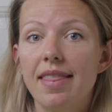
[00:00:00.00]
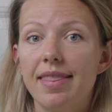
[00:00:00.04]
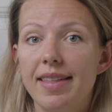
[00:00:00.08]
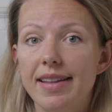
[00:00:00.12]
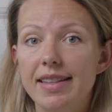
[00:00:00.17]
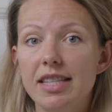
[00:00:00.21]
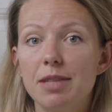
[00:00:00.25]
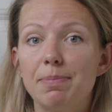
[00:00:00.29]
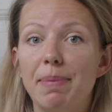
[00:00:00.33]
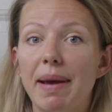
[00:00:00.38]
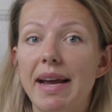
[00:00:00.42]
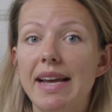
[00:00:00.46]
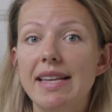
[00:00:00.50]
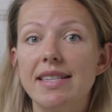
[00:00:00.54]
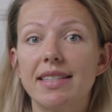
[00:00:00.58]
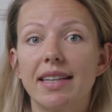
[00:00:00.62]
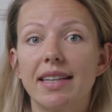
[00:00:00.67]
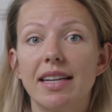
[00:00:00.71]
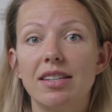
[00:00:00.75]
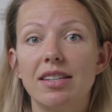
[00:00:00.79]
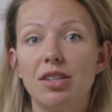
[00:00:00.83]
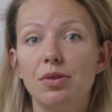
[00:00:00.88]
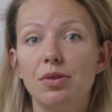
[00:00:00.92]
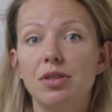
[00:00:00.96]
that space
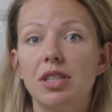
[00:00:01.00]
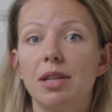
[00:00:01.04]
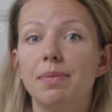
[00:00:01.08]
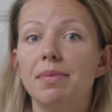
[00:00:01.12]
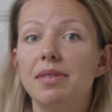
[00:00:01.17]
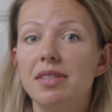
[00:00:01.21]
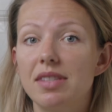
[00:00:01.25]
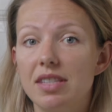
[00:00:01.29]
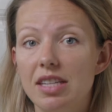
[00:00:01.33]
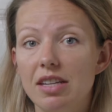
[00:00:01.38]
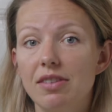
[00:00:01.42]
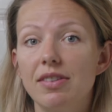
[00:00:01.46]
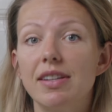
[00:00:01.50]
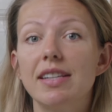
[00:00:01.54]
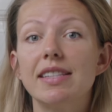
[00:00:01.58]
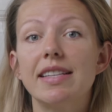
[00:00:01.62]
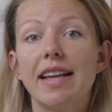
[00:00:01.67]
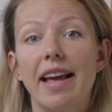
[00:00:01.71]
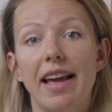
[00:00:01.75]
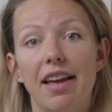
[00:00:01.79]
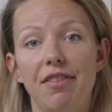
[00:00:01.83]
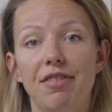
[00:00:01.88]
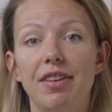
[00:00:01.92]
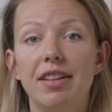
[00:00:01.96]
can do some serious
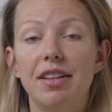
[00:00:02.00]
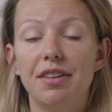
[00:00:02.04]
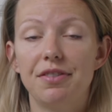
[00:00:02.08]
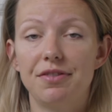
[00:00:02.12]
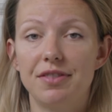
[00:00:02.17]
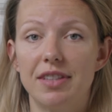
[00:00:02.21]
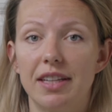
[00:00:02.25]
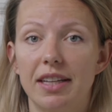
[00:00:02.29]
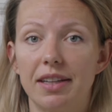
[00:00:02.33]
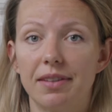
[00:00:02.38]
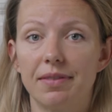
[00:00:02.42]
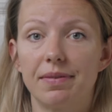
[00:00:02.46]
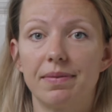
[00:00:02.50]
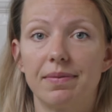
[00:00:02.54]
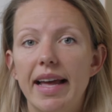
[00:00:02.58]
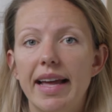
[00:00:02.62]
heavy lifting.